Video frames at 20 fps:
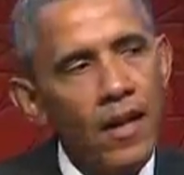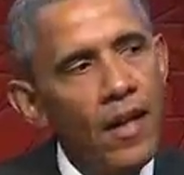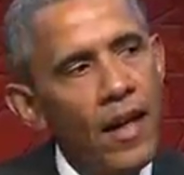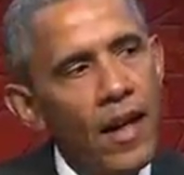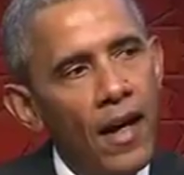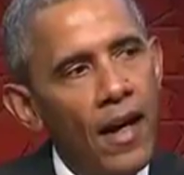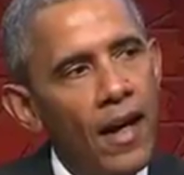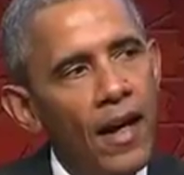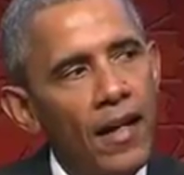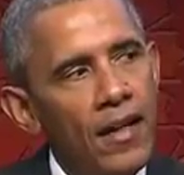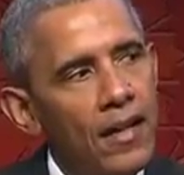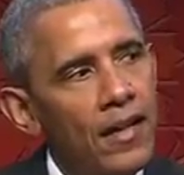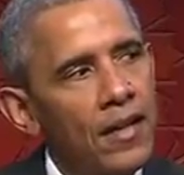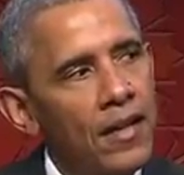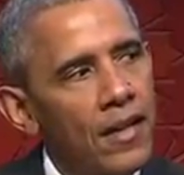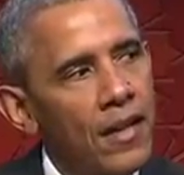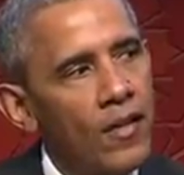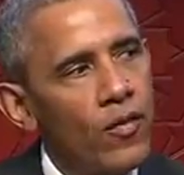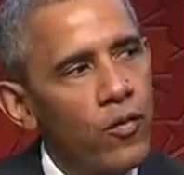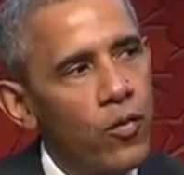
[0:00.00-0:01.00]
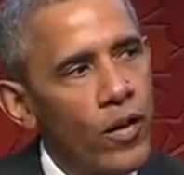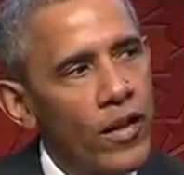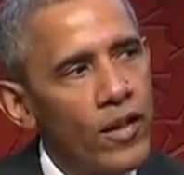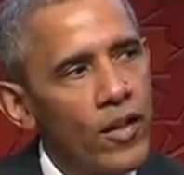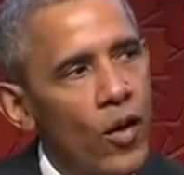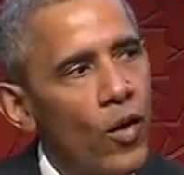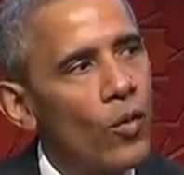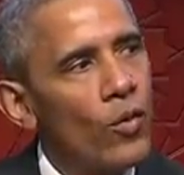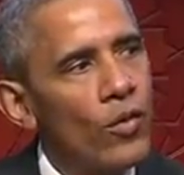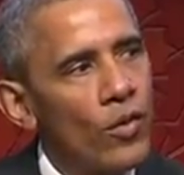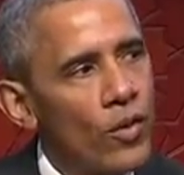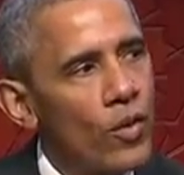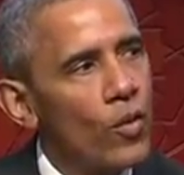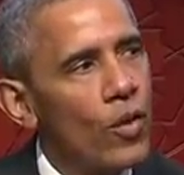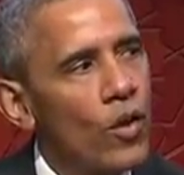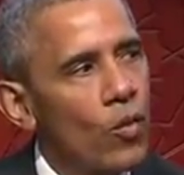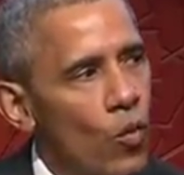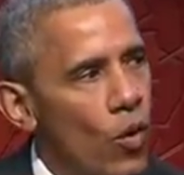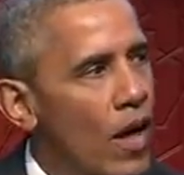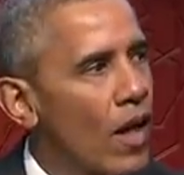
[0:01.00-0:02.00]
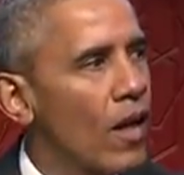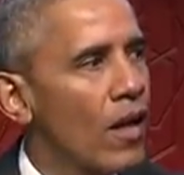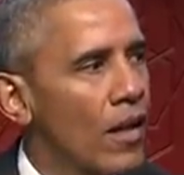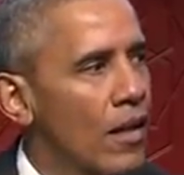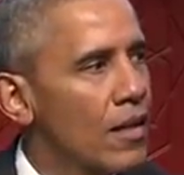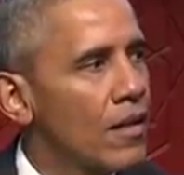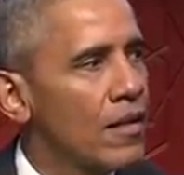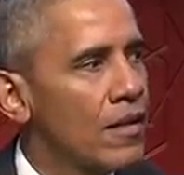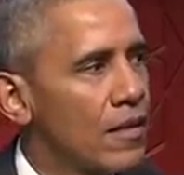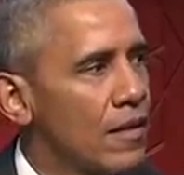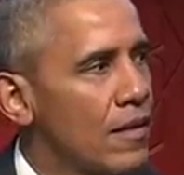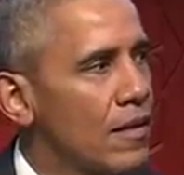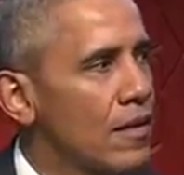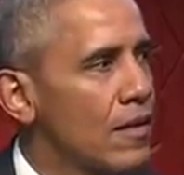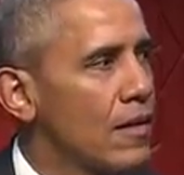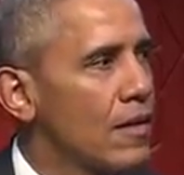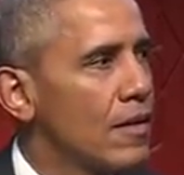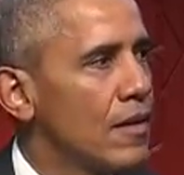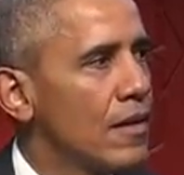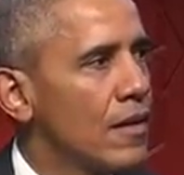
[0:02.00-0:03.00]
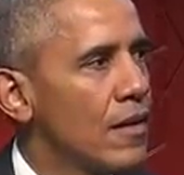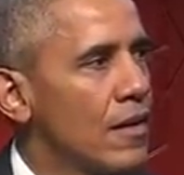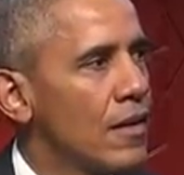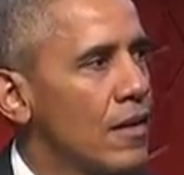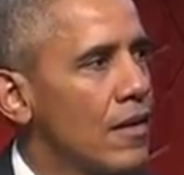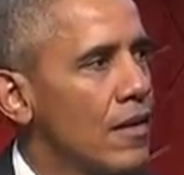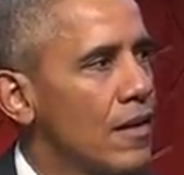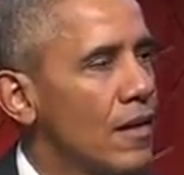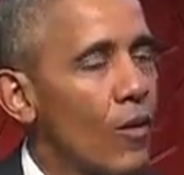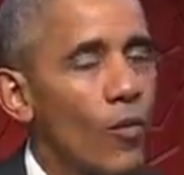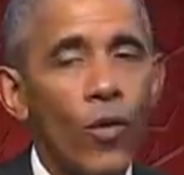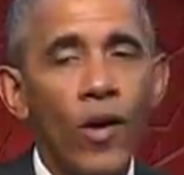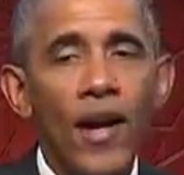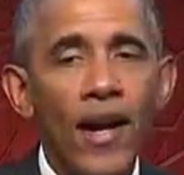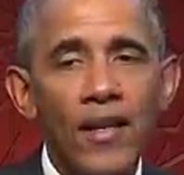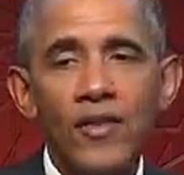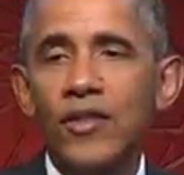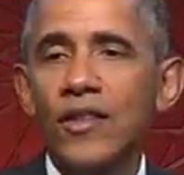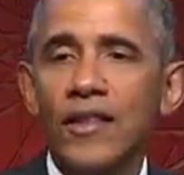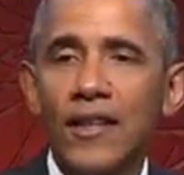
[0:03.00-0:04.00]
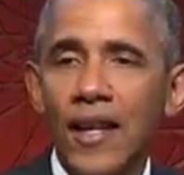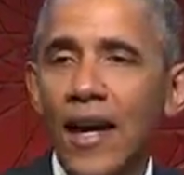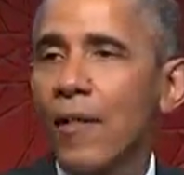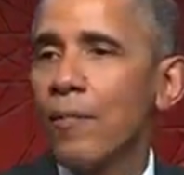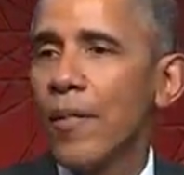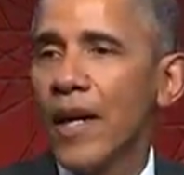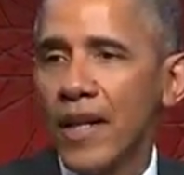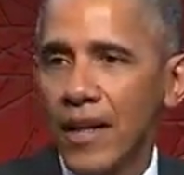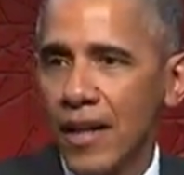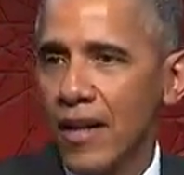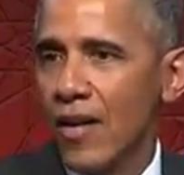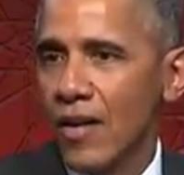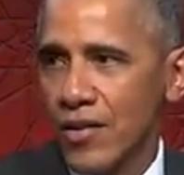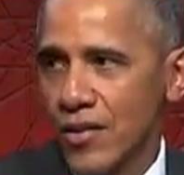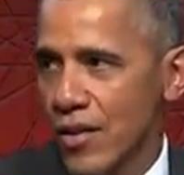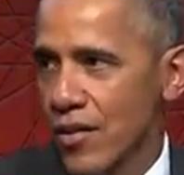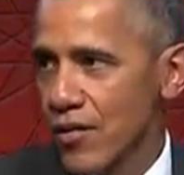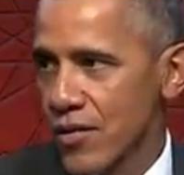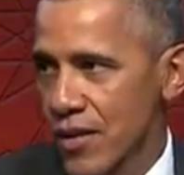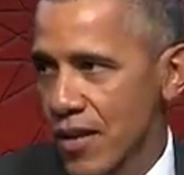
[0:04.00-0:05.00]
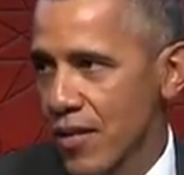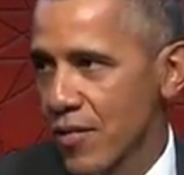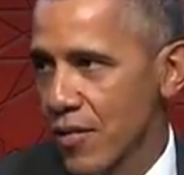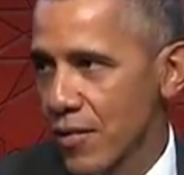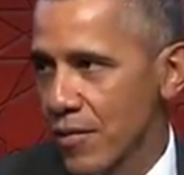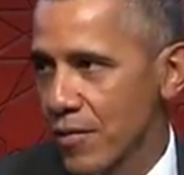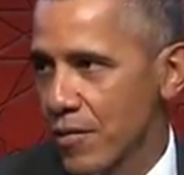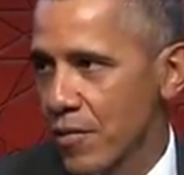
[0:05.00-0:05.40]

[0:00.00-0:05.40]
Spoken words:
And if we don't do it well, then we're actually not making ourselves safer.